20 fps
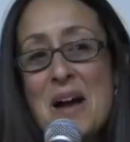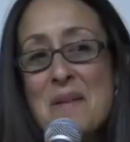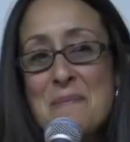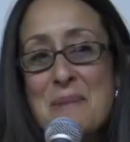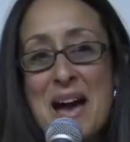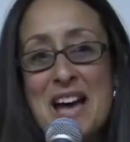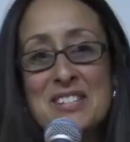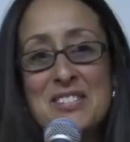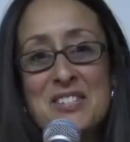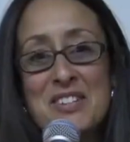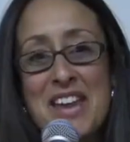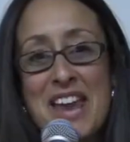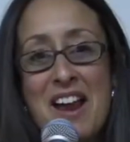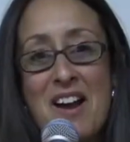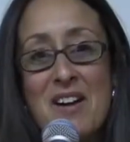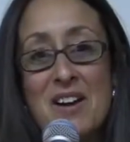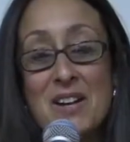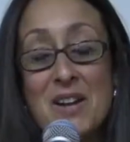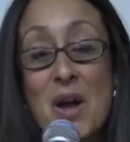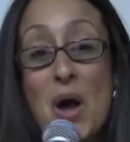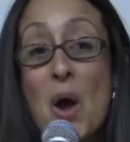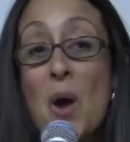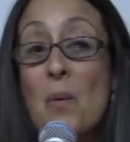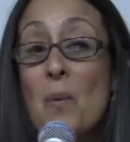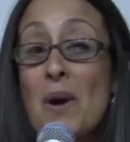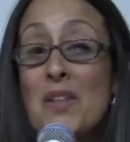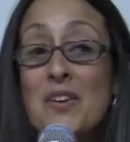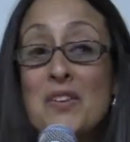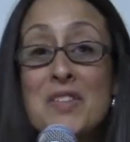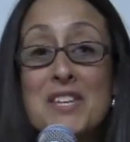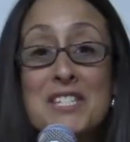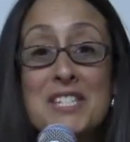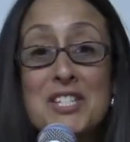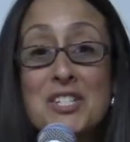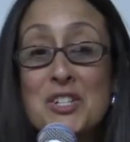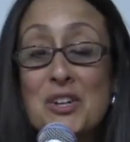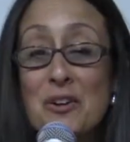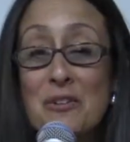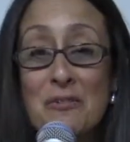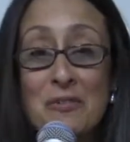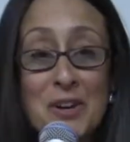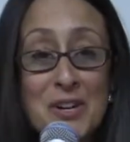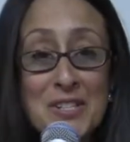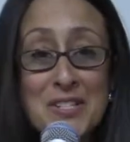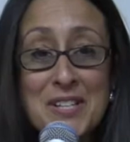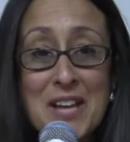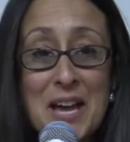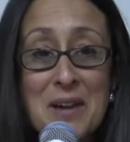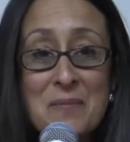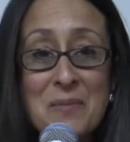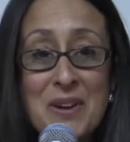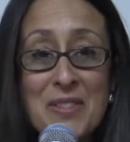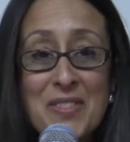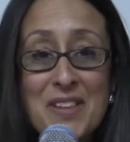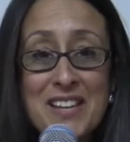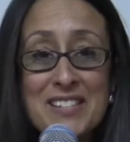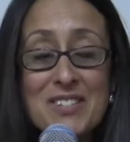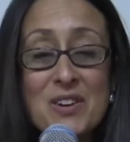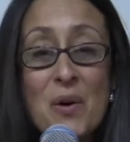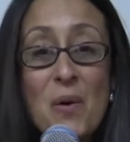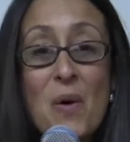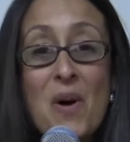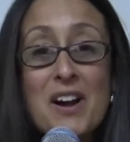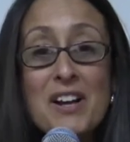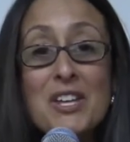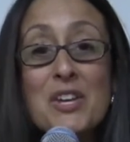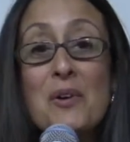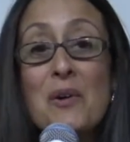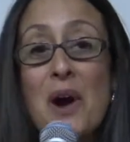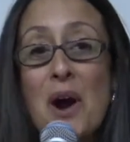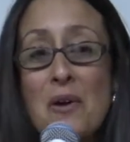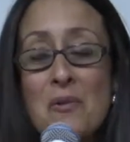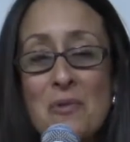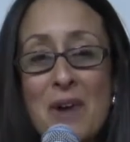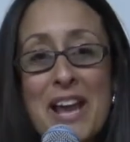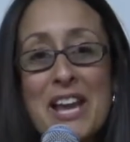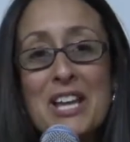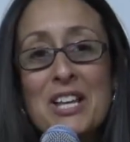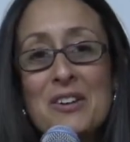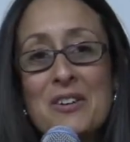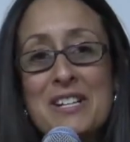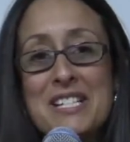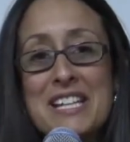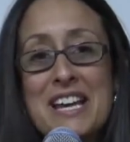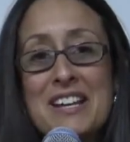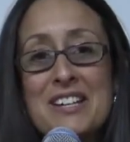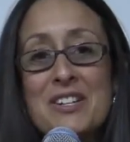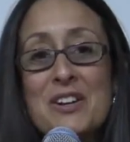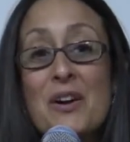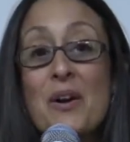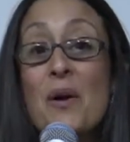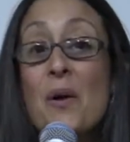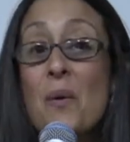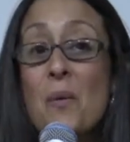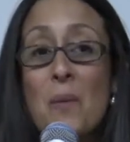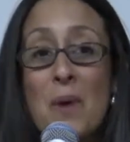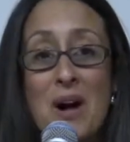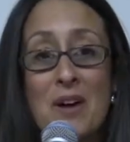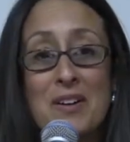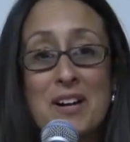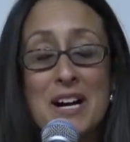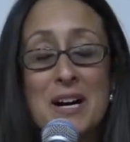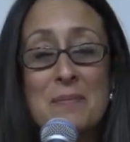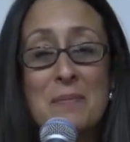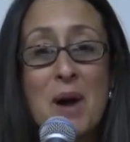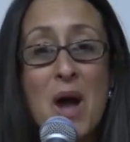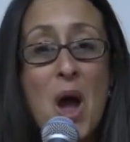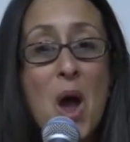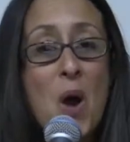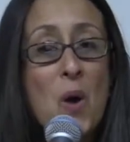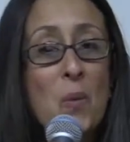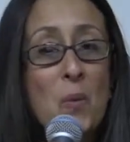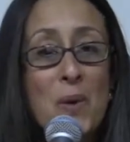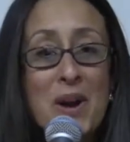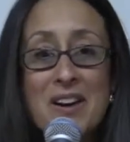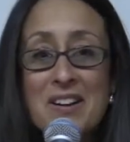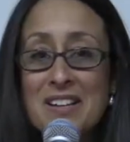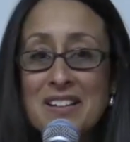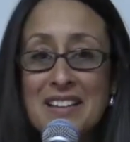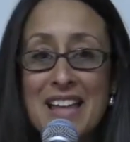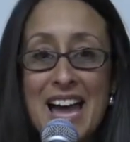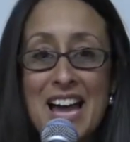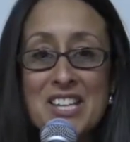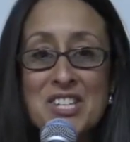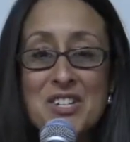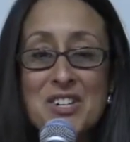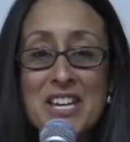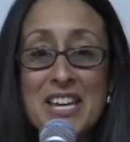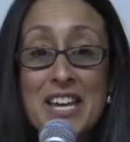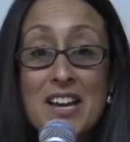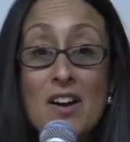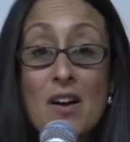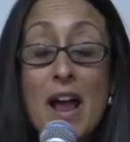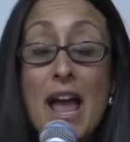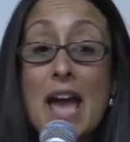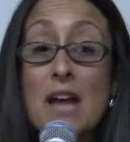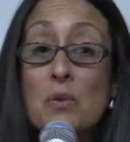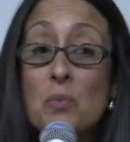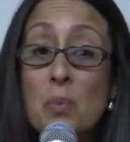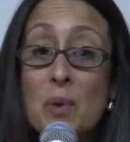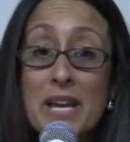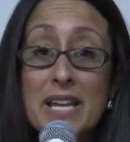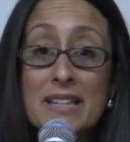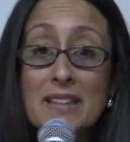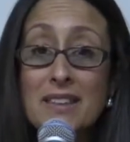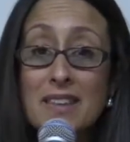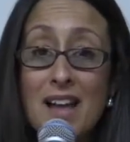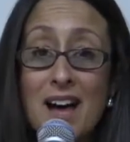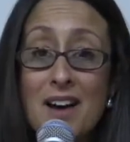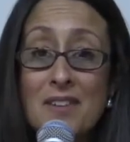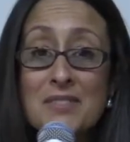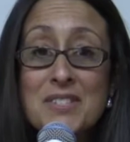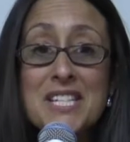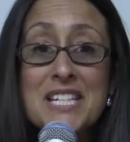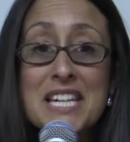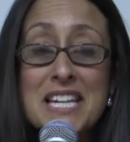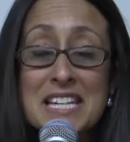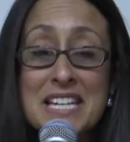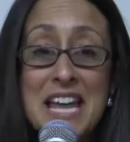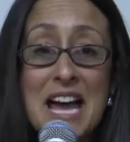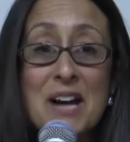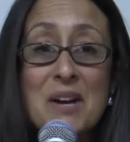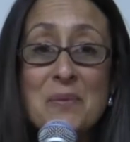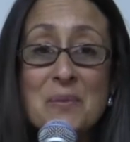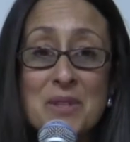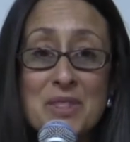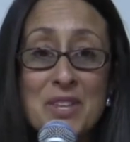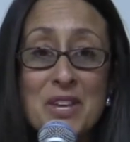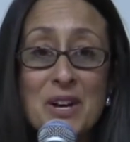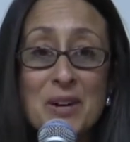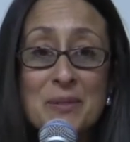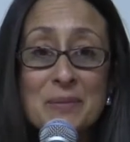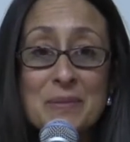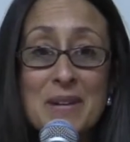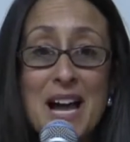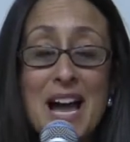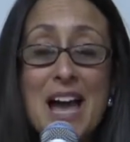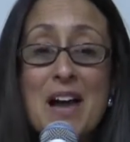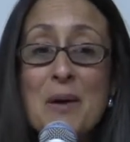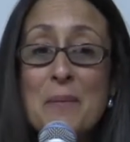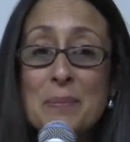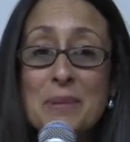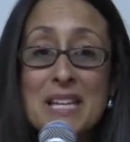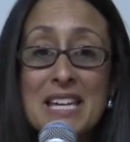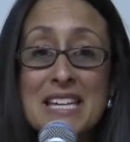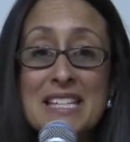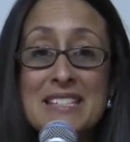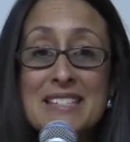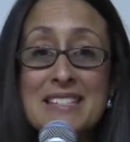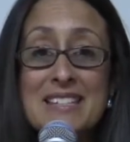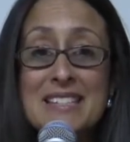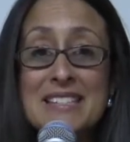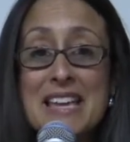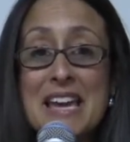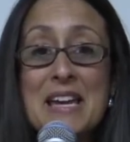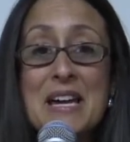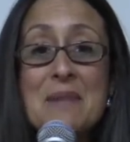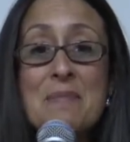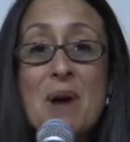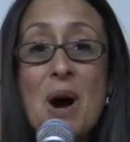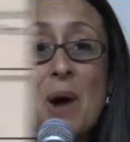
I'm Pastor Karen. Whether this is your first time with us or you're a regular attender, welcome. We're glad you're here and we'd love to connect with you. Please take a